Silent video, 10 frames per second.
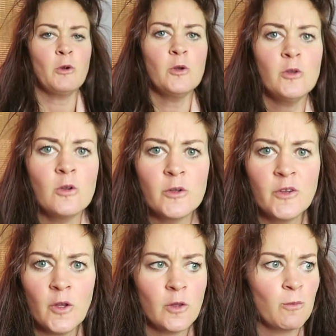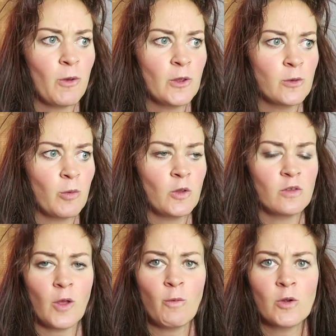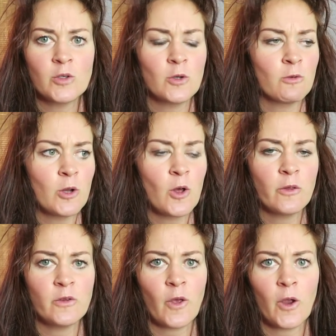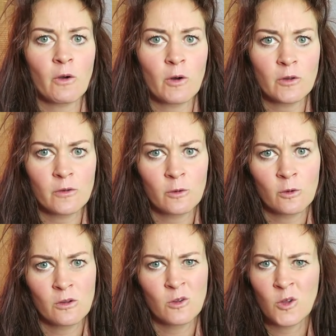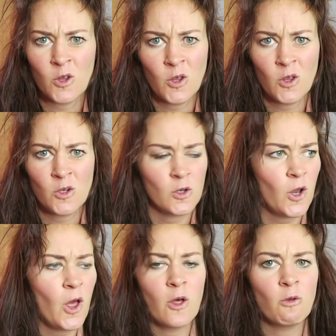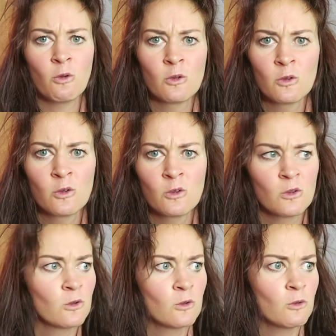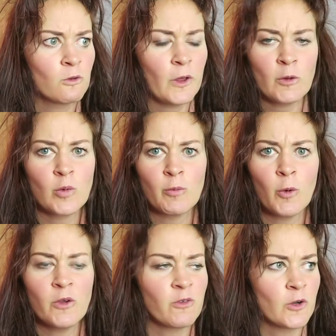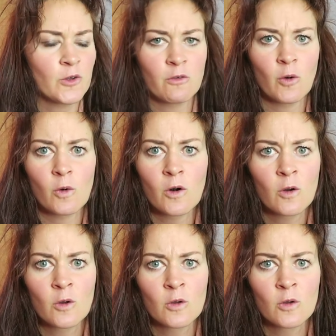Personal assistant basically means they want you to run all these errands. No, that's what boyfriends are for.